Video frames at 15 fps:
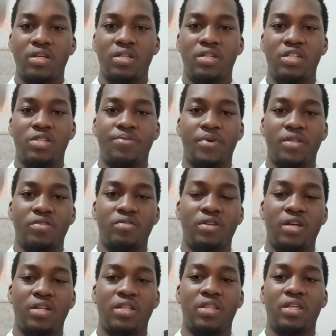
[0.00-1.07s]
this
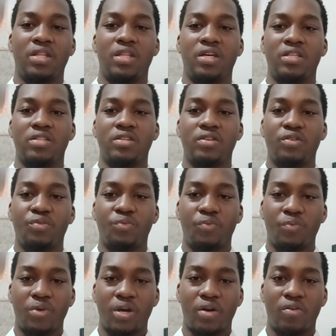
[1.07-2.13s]
particular data that
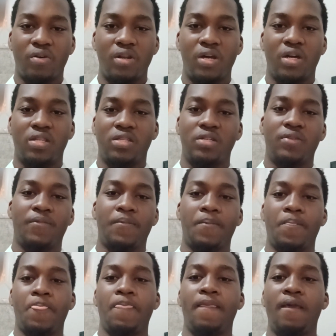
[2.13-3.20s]
we are collecting.
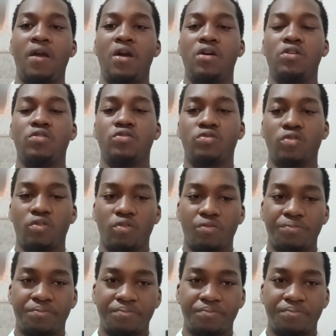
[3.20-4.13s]
So